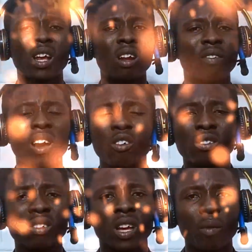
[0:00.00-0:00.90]
They are never
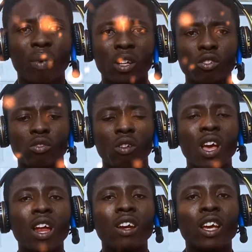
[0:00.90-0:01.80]
going to get back to you.
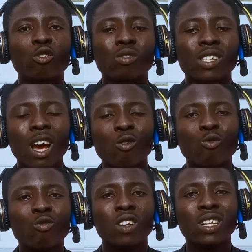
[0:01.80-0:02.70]
Then you
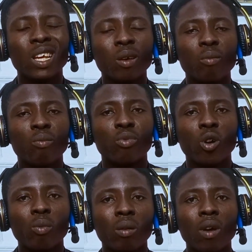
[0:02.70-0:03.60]
tackle the
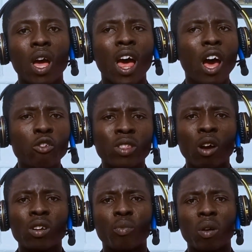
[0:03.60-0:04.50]
problem. How do you
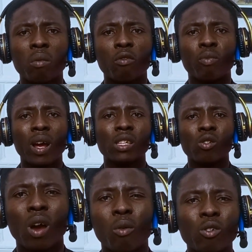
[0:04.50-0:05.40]
tackle the problem of price?
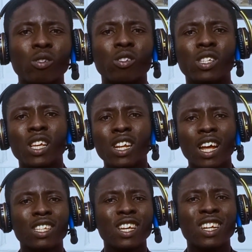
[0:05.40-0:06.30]
I'm going to say
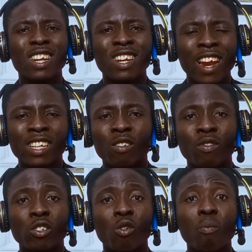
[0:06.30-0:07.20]
that in the next
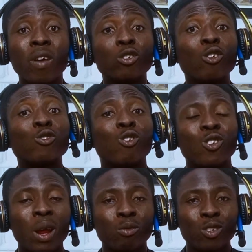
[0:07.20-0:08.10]
video. Make sure you
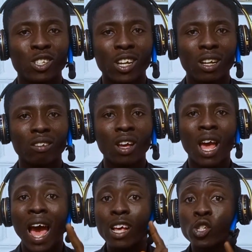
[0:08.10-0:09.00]
subscribe to this channel.
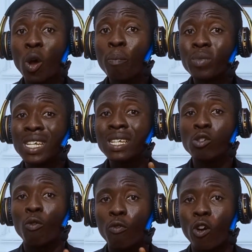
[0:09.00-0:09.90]
And something
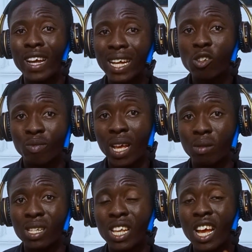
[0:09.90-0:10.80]
you forget
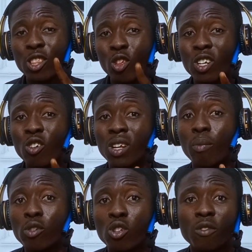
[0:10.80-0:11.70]
sometimes is turning on the
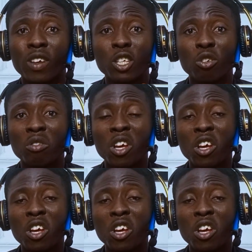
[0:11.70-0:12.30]
post notification.